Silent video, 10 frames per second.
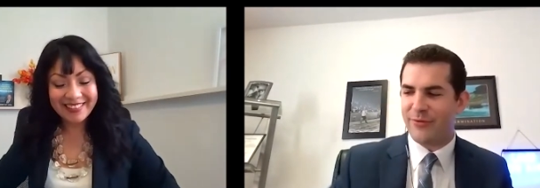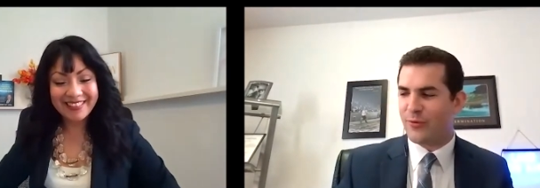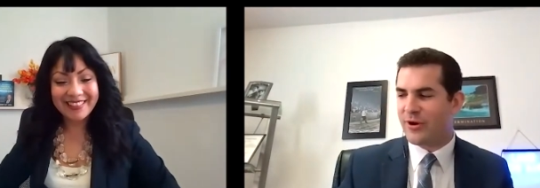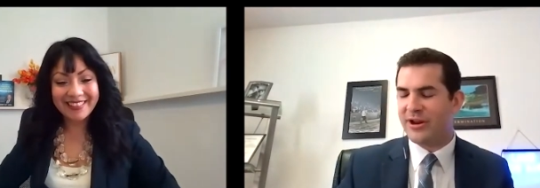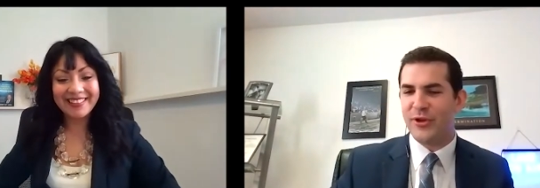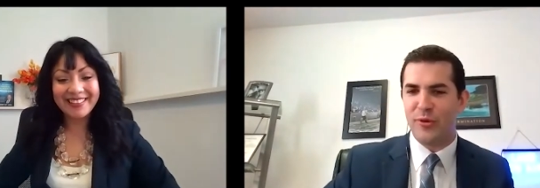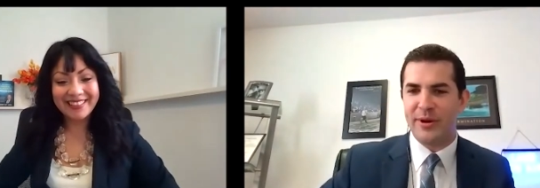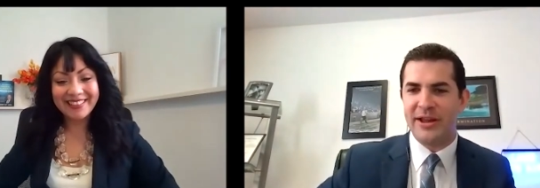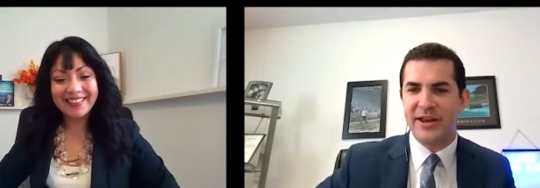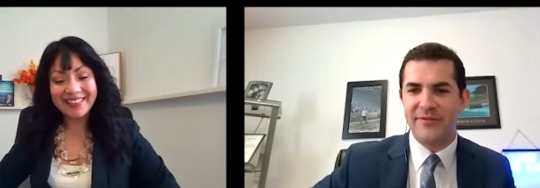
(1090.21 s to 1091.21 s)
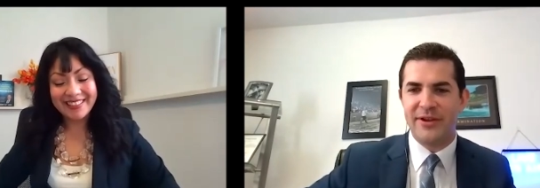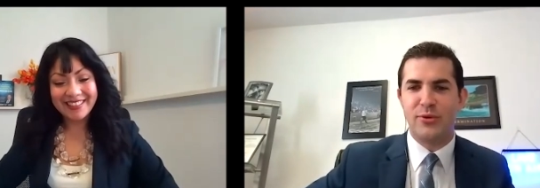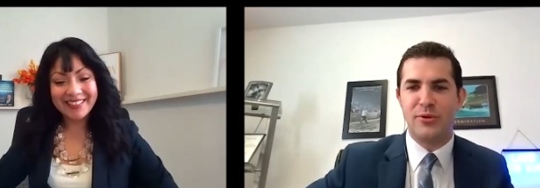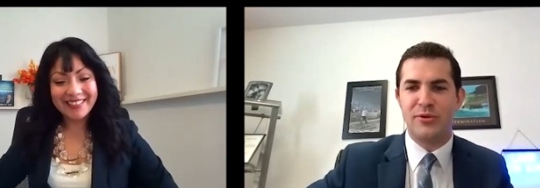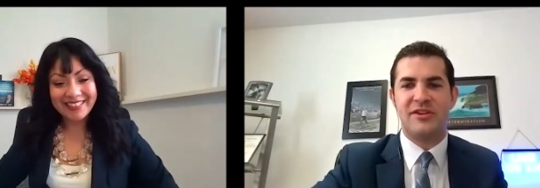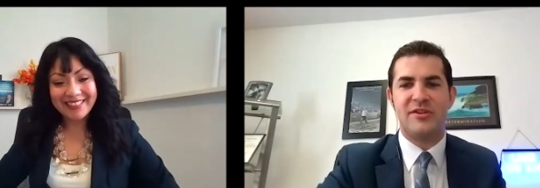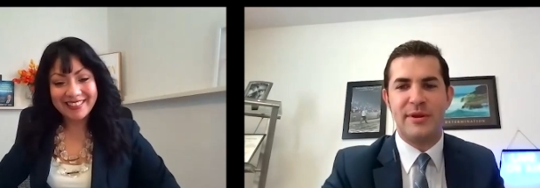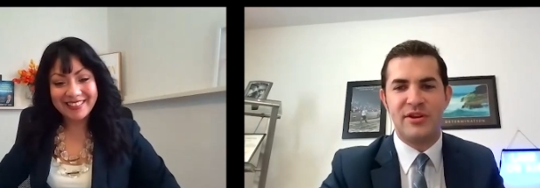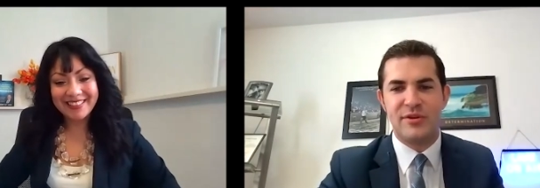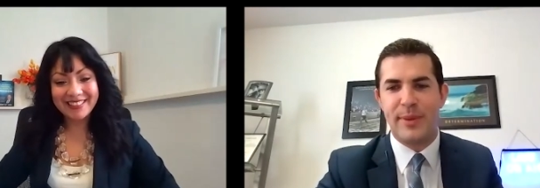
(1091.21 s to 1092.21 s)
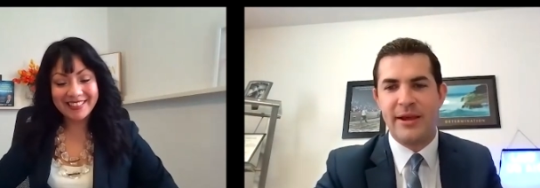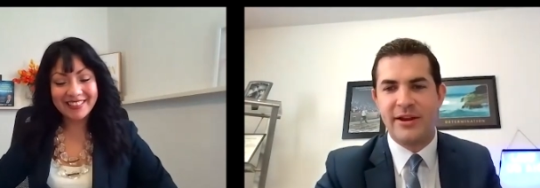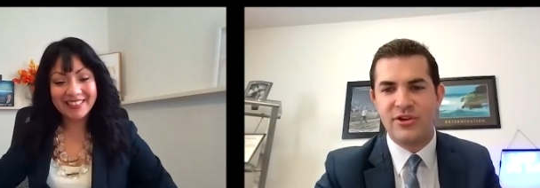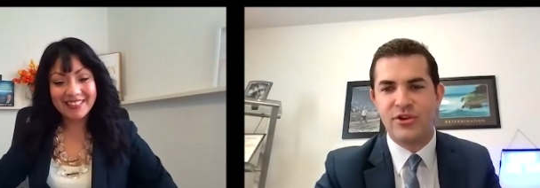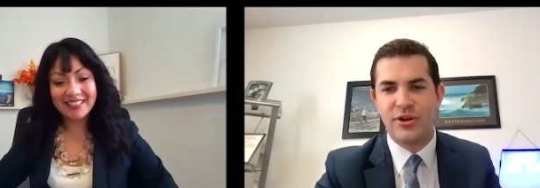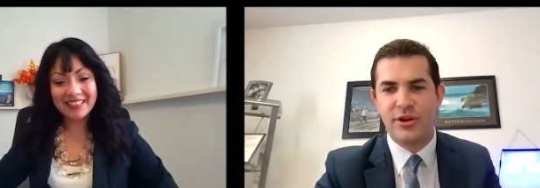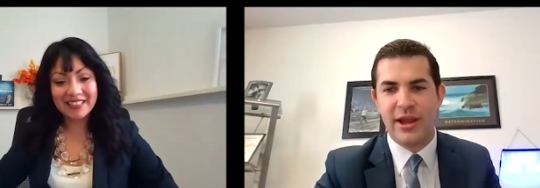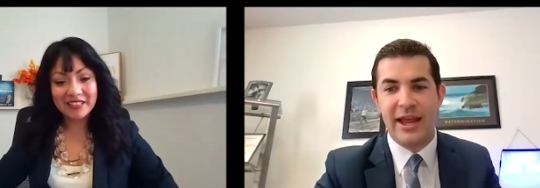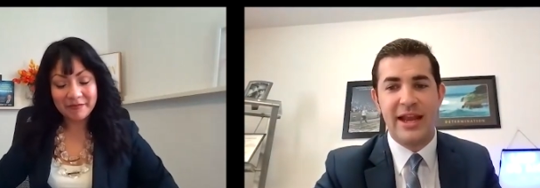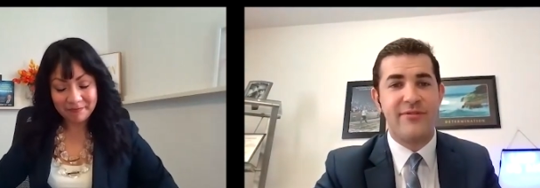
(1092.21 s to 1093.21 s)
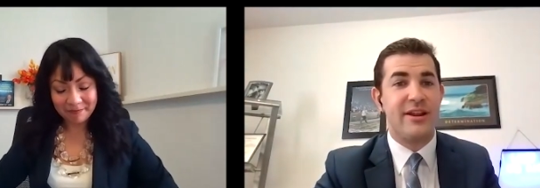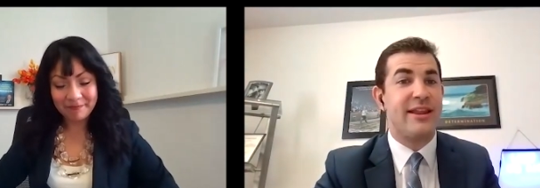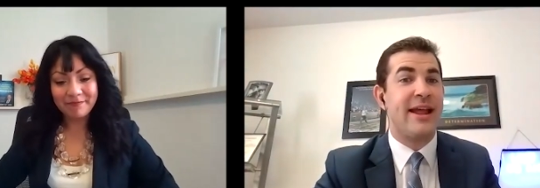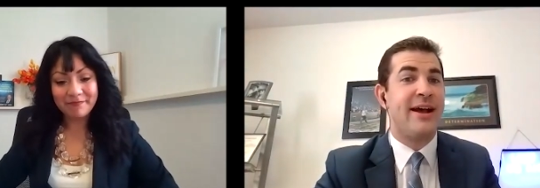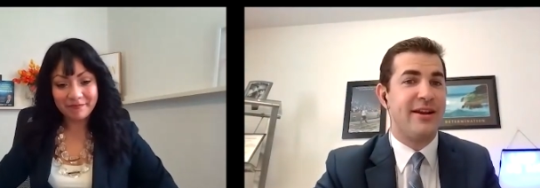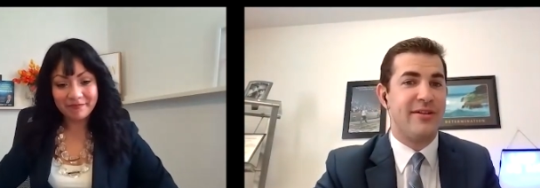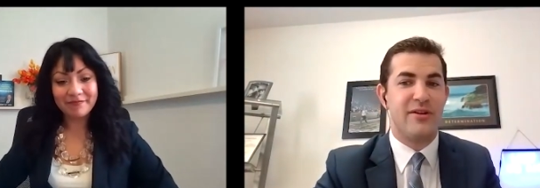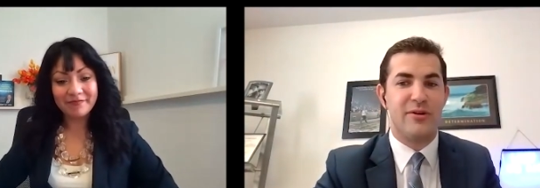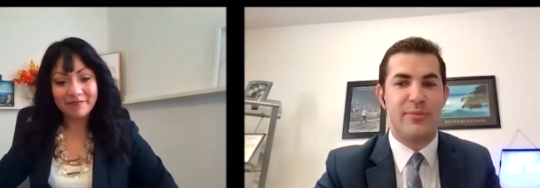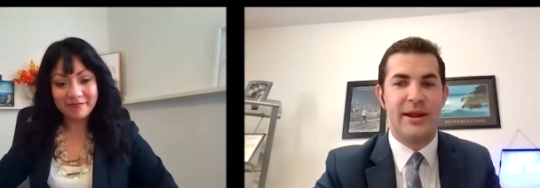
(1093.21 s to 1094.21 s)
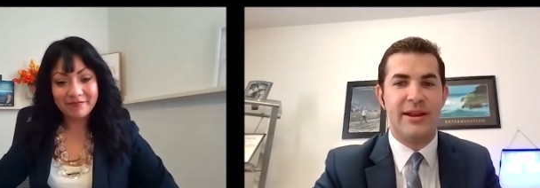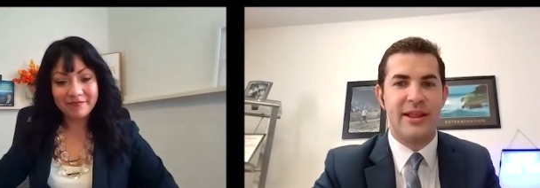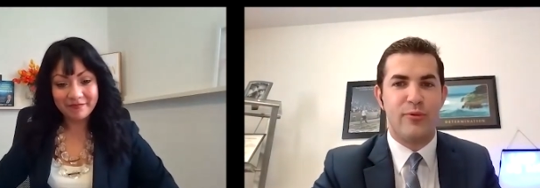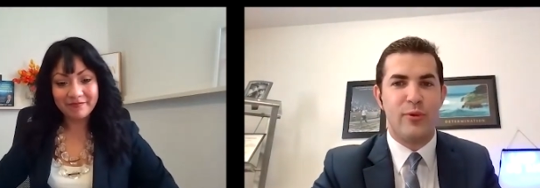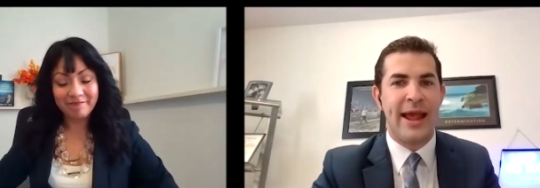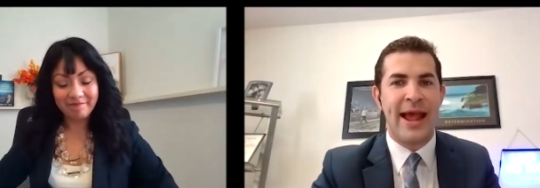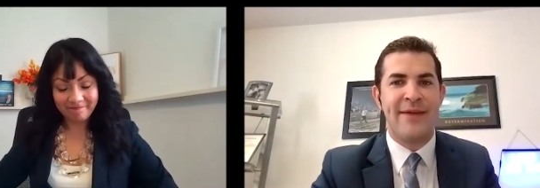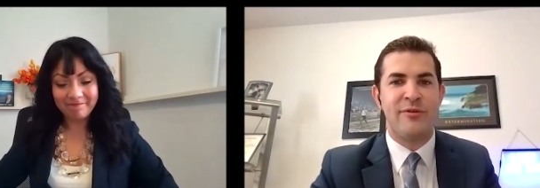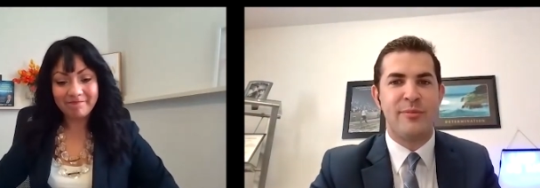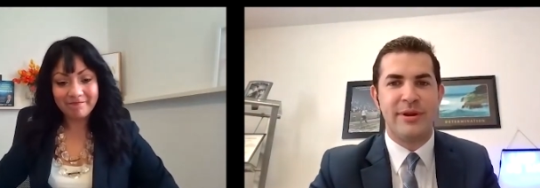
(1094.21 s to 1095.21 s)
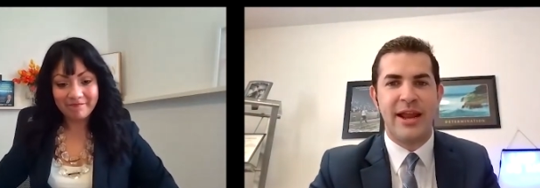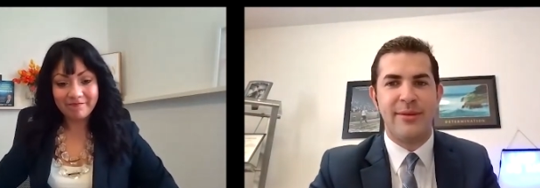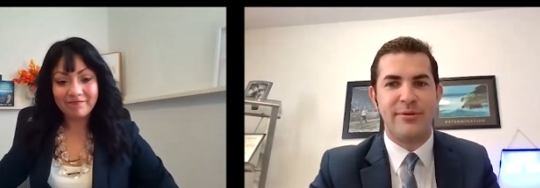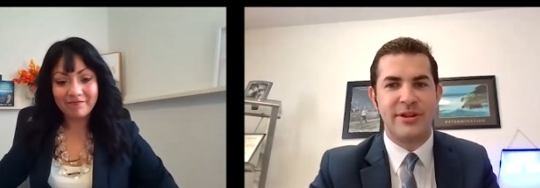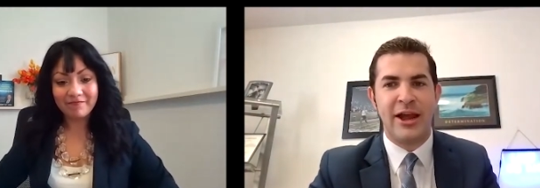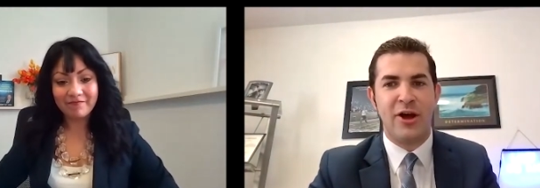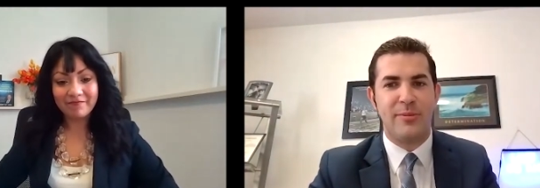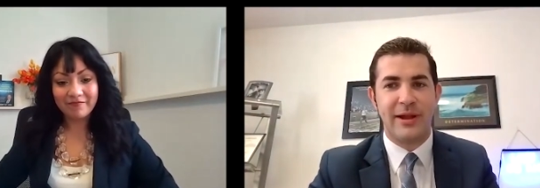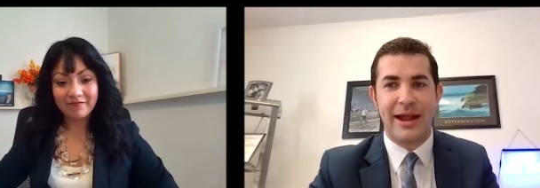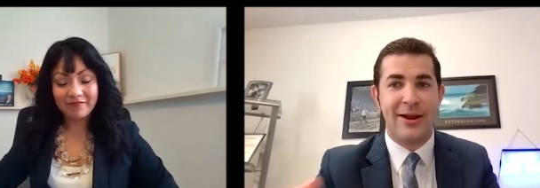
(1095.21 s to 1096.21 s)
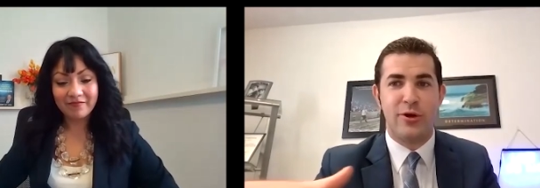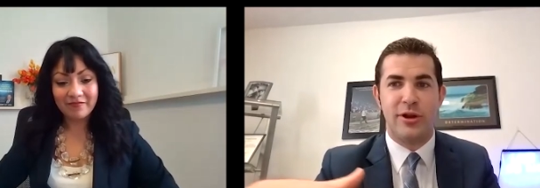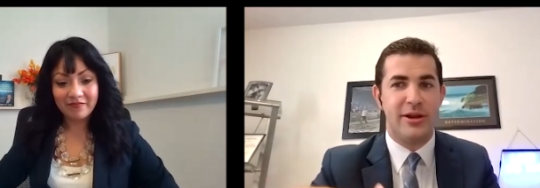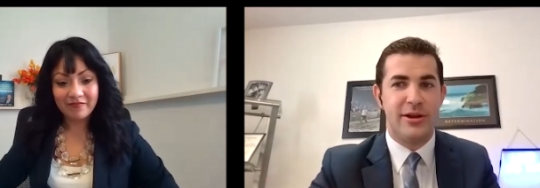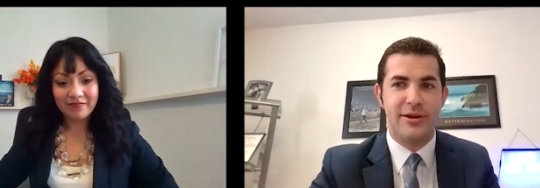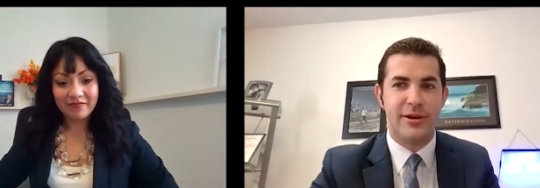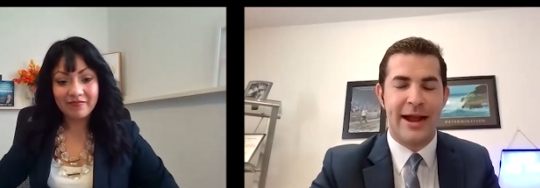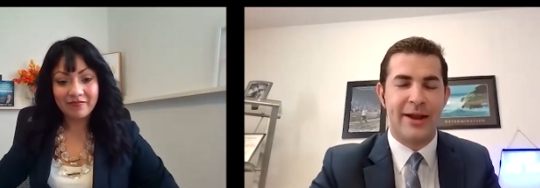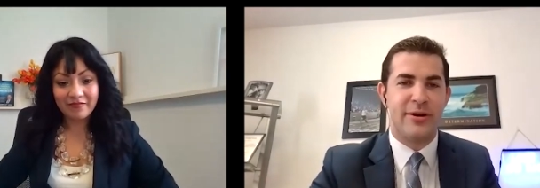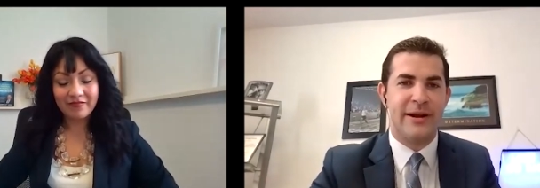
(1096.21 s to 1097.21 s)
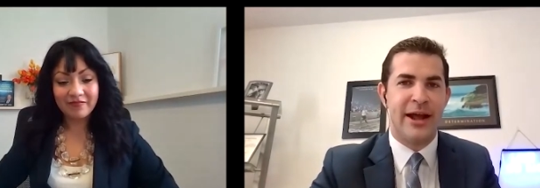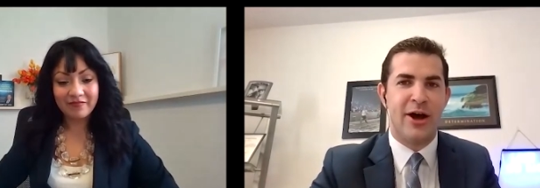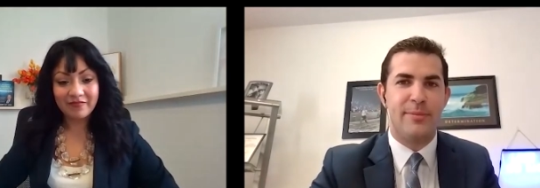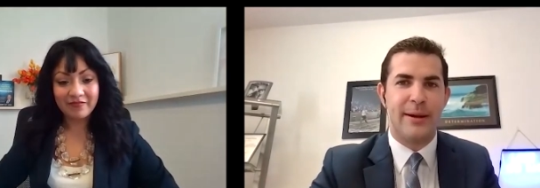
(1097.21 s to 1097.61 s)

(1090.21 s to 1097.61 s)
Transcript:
Speaker 1: run into, but individuals that speak Spanish and even Italian a little bit that we haven't been able to help. Like I couldn't help.